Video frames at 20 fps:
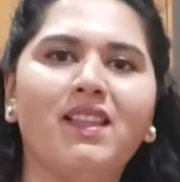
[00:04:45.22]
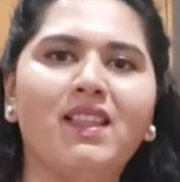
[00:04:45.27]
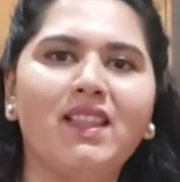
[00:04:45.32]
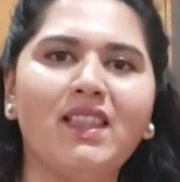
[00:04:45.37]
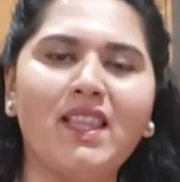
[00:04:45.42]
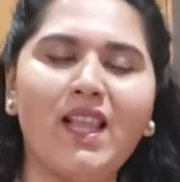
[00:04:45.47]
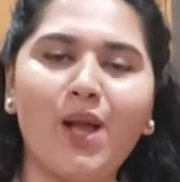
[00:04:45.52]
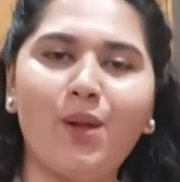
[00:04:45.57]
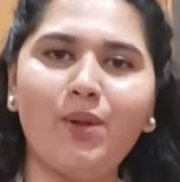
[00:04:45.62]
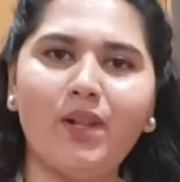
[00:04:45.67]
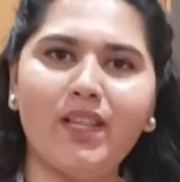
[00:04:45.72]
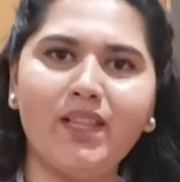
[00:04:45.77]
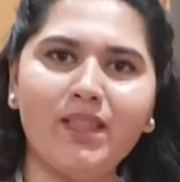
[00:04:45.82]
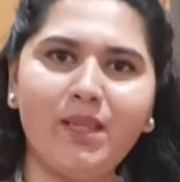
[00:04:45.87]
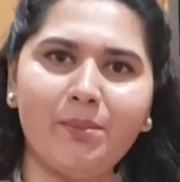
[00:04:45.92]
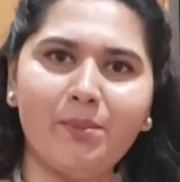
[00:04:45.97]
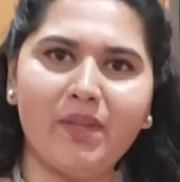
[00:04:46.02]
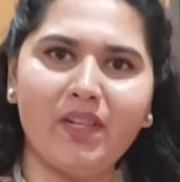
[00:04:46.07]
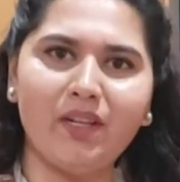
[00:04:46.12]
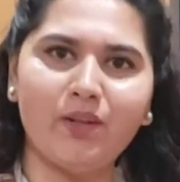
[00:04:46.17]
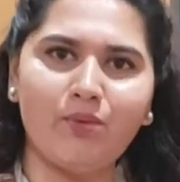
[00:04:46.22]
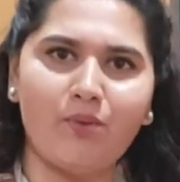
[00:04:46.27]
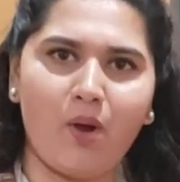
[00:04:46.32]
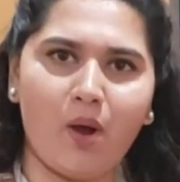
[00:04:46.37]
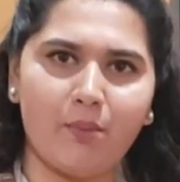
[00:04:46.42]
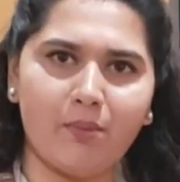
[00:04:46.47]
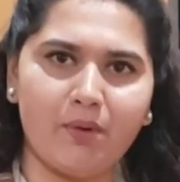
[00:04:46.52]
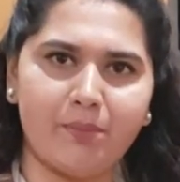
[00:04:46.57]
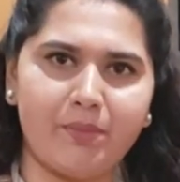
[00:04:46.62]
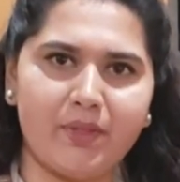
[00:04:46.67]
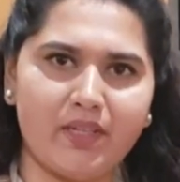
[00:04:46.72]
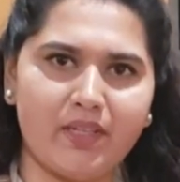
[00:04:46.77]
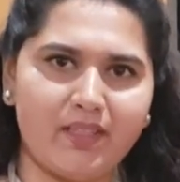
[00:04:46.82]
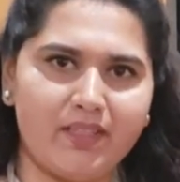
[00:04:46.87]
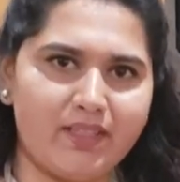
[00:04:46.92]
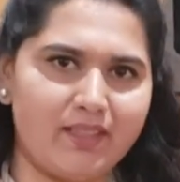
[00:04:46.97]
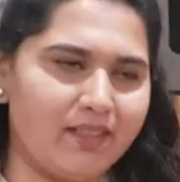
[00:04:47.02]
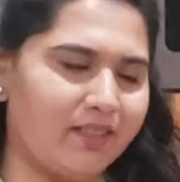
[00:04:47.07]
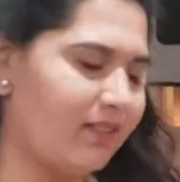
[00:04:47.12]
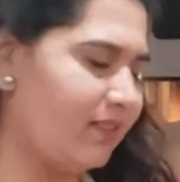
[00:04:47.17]
Now let the milk warm up a
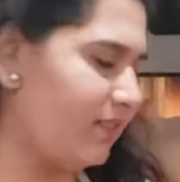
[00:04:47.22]
little.